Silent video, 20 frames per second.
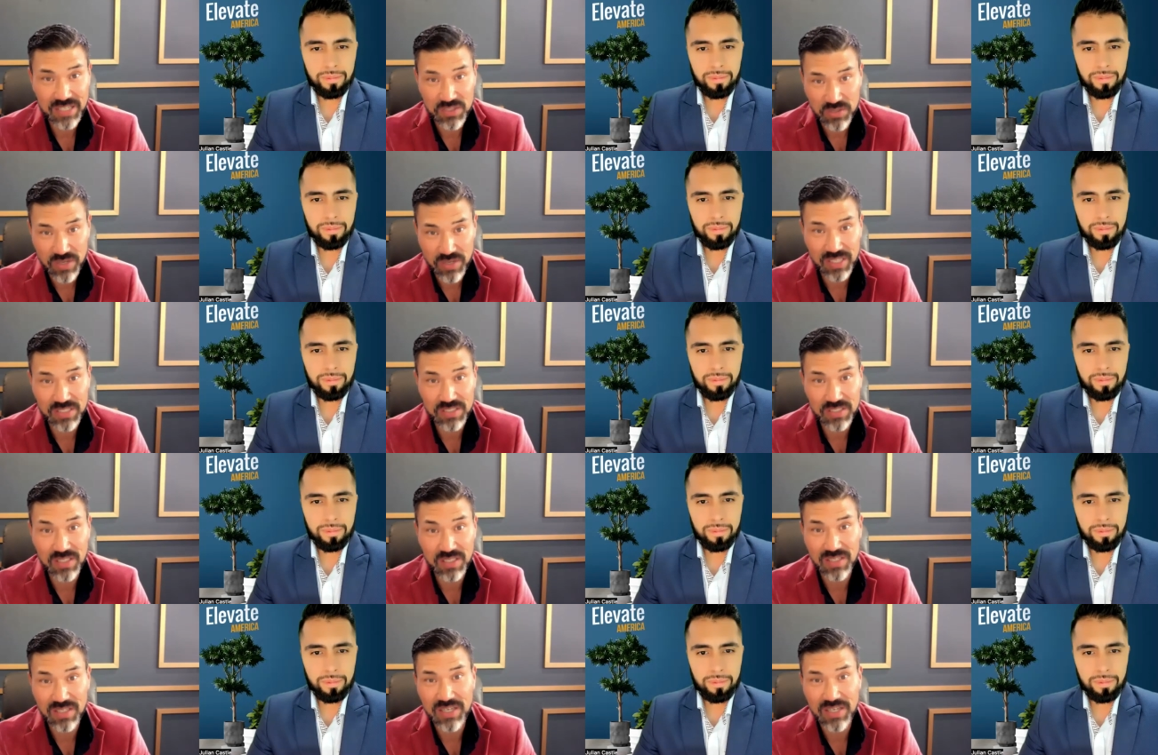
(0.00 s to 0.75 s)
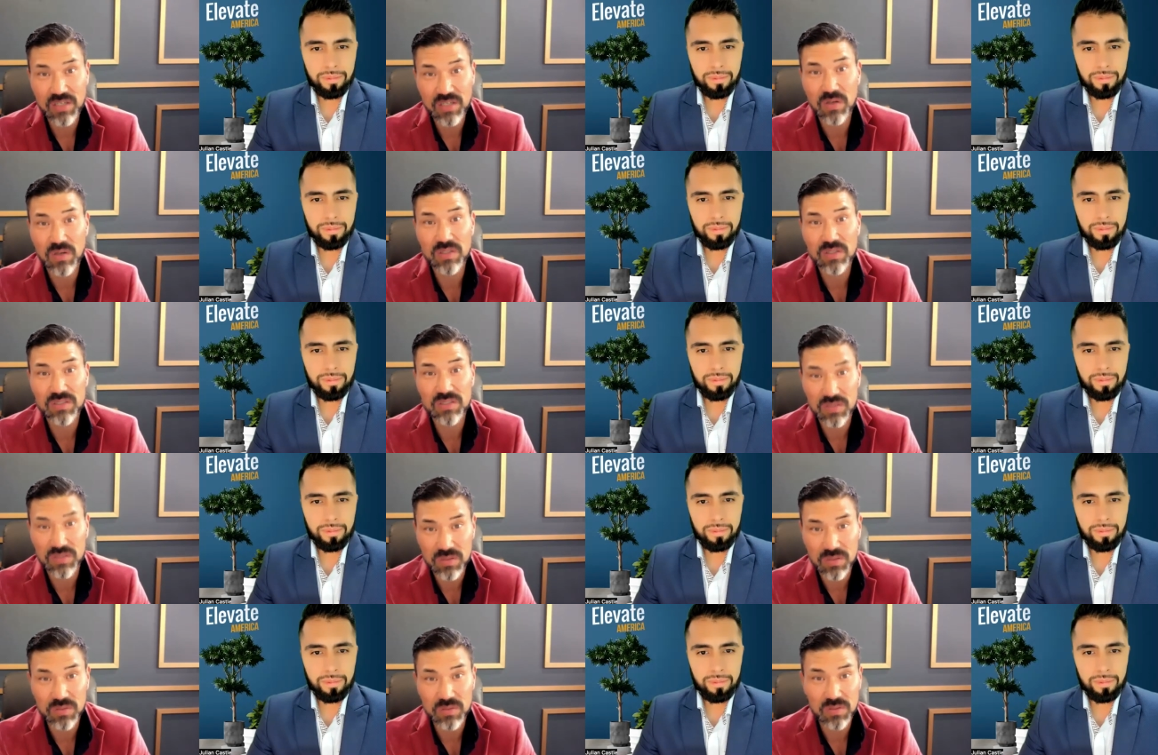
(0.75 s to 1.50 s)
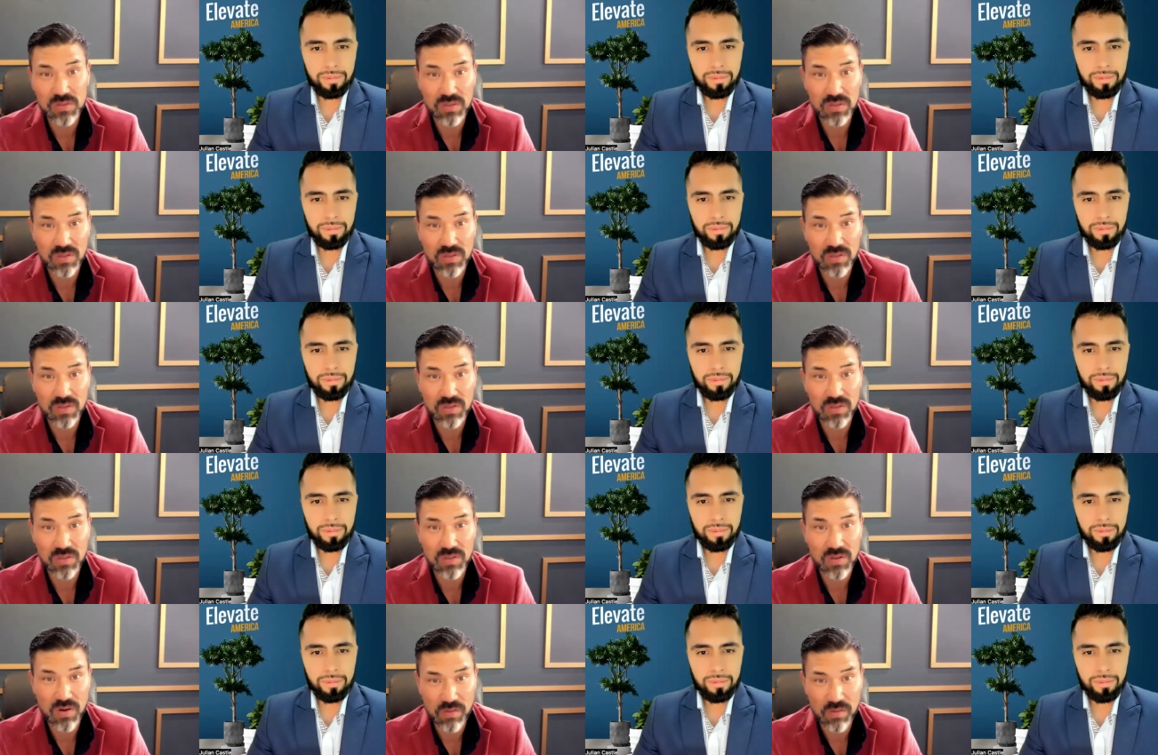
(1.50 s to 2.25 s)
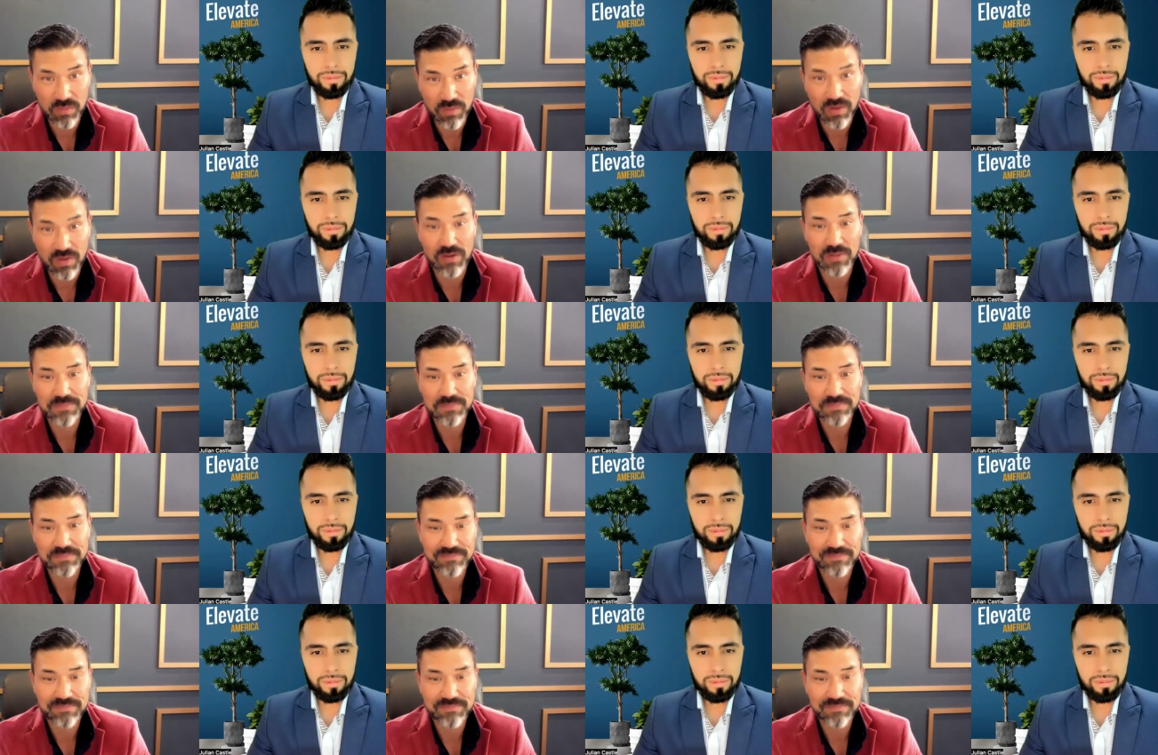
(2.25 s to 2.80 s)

Speaker 1: strategy that you're going to use overall.